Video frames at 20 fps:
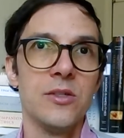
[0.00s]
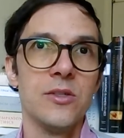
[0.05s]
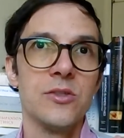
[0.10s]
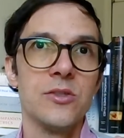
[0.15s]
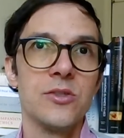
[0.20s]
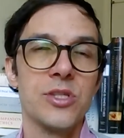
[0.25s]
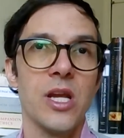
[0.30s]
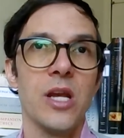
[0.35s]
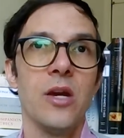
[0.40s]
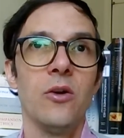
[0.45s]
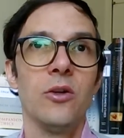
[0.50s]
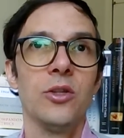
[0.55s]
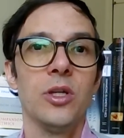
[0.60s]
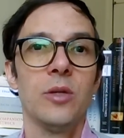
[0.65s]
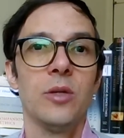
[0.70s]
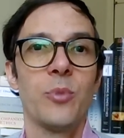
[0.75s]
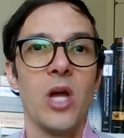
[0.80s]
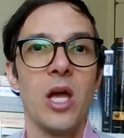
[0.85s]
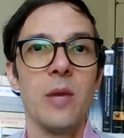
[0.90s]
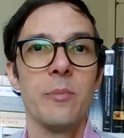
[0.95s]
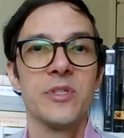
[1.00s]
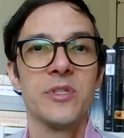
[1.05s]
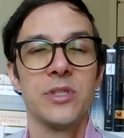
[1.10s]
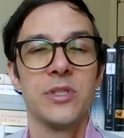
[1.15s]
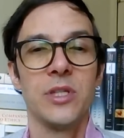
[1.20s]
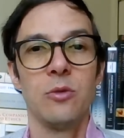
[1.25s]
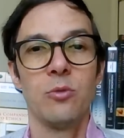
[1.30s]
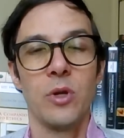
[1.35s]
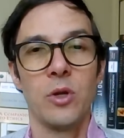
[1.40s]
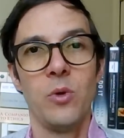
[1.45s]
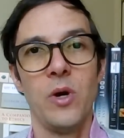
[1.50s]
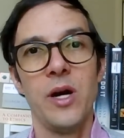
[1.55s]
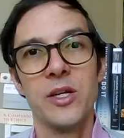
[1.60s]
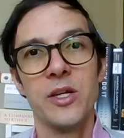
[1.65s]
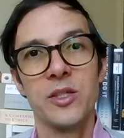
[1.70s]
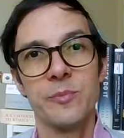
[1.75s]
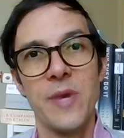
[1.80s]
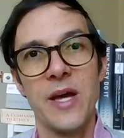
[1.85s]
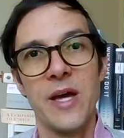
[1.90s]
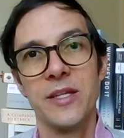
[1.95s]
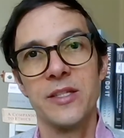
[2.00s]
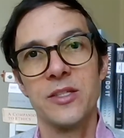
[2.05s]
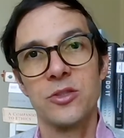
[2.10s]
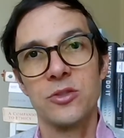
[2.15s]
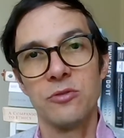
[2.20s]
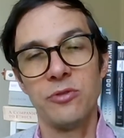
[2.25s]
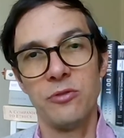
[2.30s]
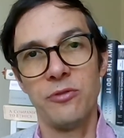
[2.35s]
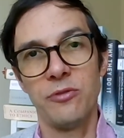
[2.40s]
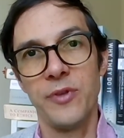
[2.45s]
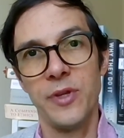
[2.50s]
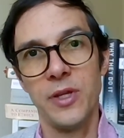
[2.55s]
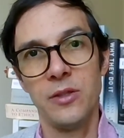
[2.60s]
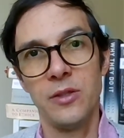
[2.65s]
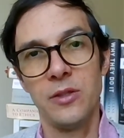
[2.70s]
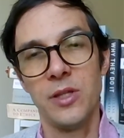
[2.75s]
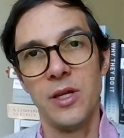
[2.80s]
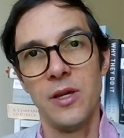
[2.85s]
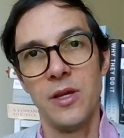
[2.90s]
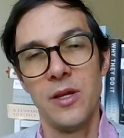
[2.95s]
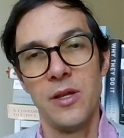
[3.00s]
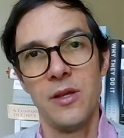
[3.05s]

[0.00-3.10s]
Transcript: shareholder primacy requires managers to fulfill